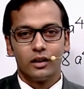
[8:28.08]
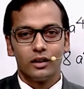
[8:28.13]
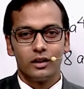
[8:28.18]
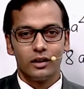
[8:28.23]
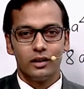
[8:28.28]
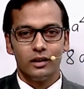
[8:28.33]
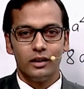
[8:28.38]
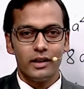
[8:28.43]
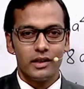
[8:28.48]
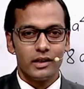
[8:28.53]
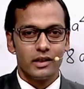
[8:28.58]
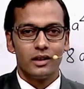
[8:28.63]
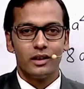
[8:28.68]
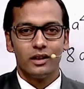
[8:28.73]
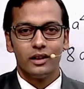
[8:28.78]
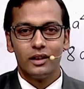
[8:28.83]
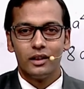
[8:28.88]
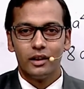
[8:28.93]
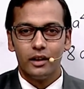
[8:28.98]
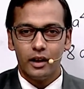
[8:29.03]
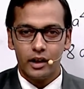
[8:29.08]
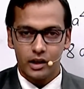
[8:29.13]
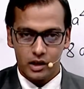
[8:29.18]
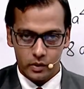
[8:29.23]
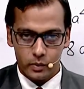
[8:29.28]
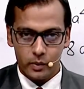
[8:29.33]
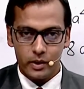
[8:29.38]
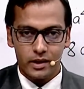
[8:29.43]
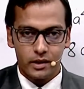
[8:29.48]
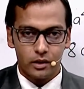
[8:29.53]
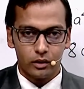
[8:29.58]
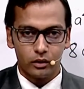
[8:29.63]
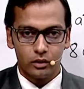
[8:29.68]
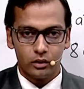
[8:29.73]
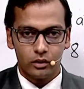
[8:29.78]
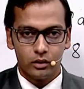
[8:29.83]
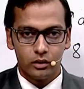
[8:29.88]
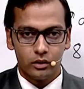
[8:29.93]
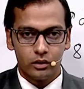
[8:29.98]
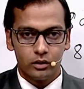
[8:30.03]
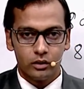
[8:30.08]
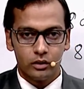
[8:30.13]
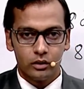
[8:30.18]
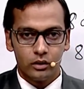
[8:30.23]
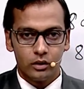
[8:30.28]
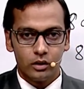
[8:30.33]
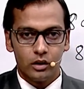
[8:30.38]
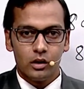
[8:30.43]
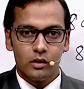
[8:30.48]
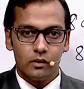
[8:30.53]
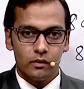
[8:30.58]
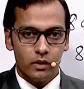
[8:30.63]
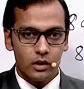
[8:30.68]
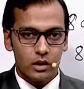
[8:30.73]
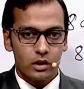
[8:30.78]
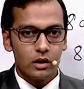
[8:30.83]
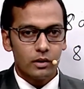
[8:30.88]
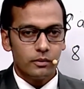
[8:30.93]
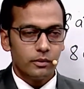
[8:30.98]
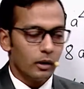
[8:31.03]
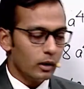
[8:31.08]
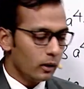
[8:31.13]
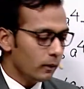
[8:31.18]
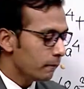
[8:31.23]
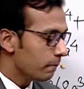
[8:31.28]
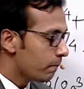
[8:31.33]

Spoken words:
this expression. First of all,